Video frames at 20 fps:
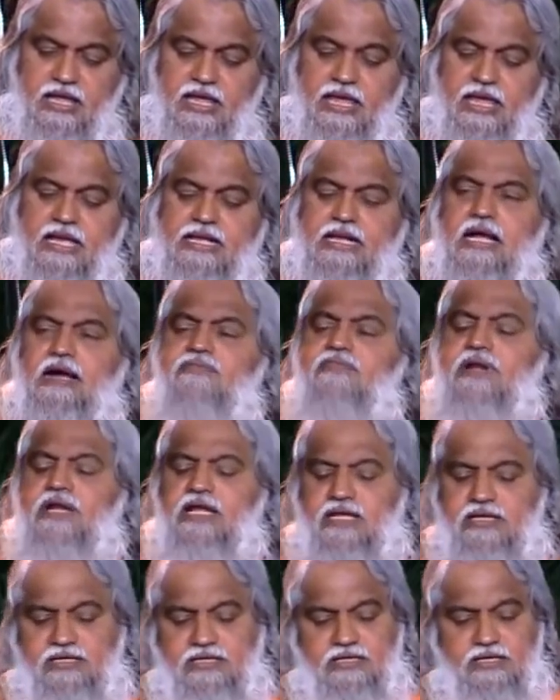A
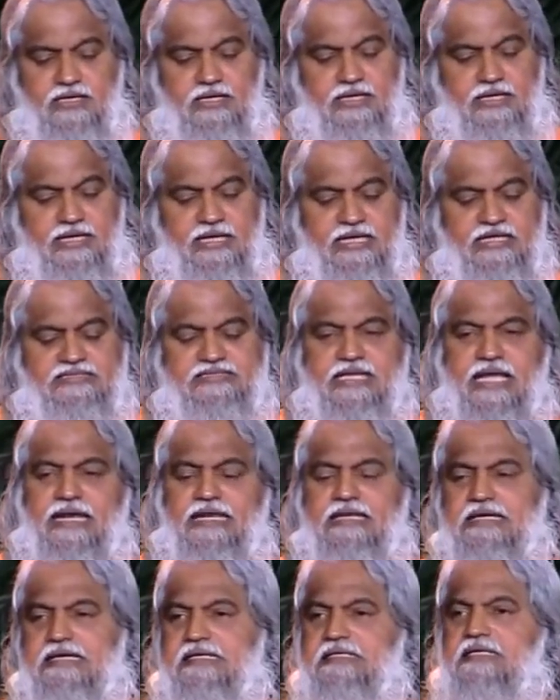covenant is
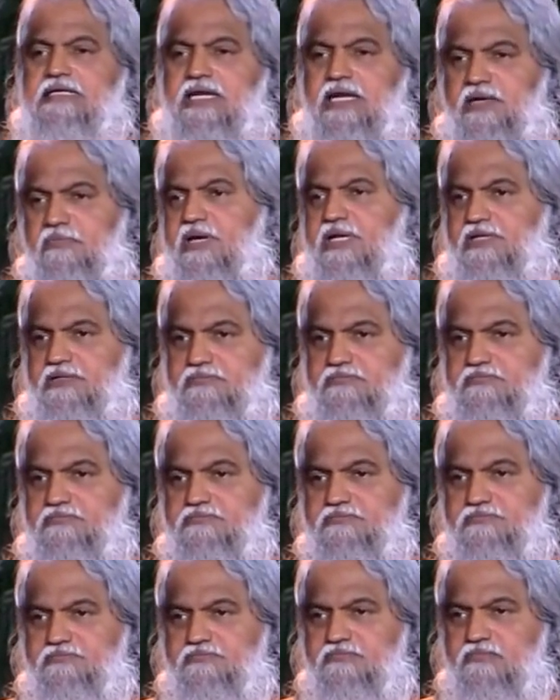an agreement
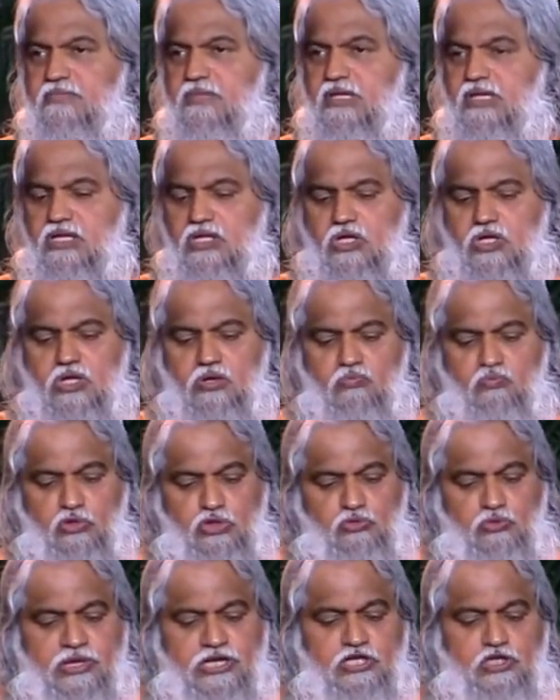
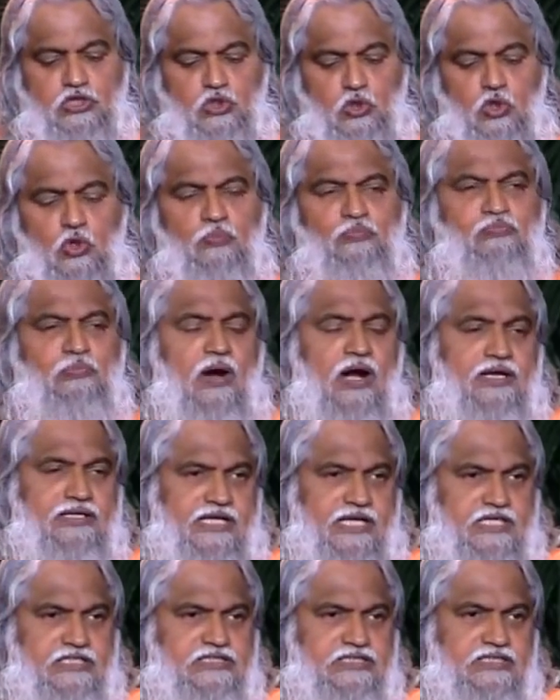between two
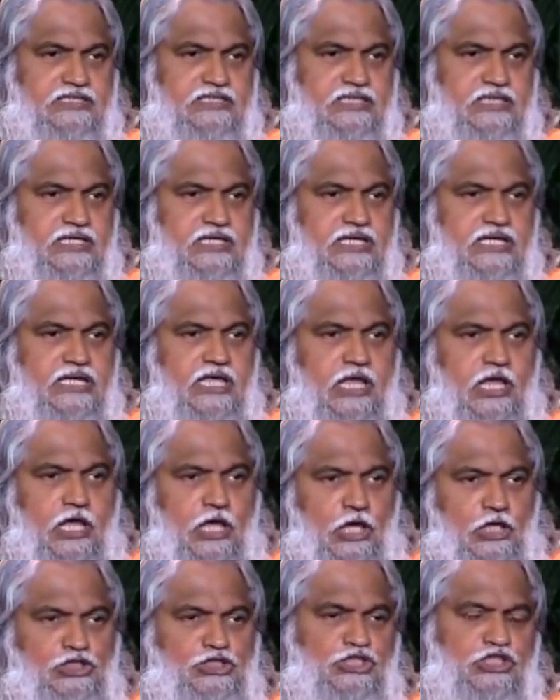parties,
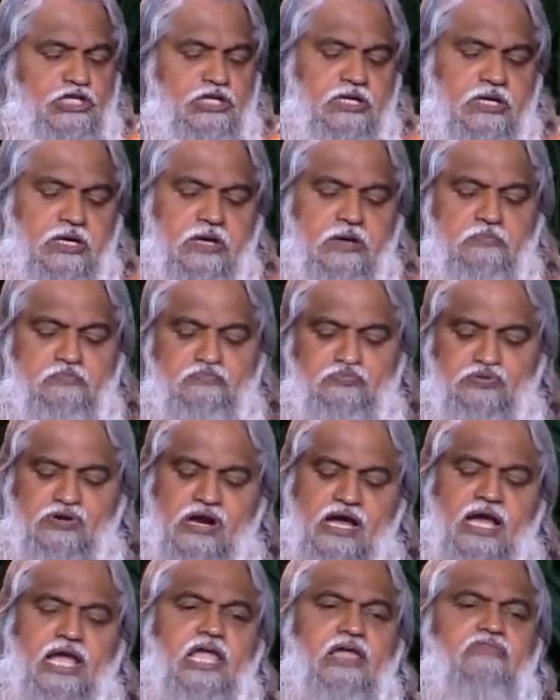each
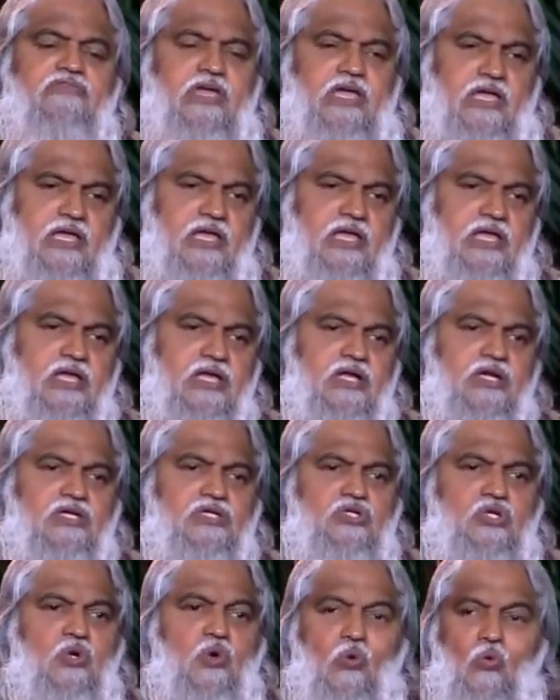privy
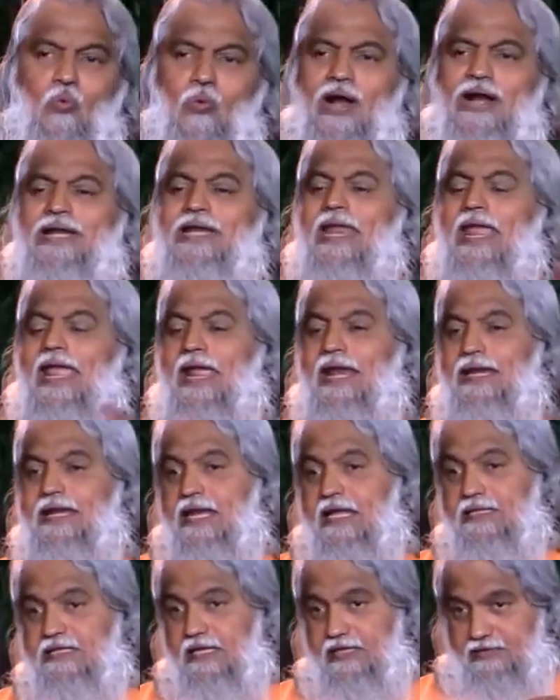to one
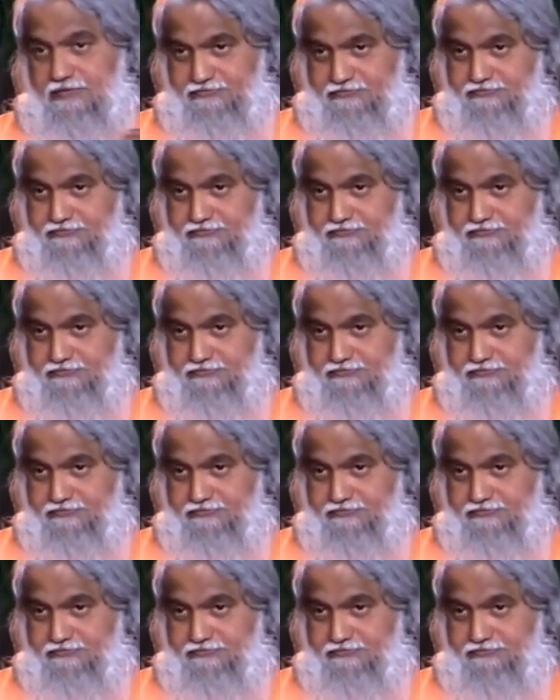another.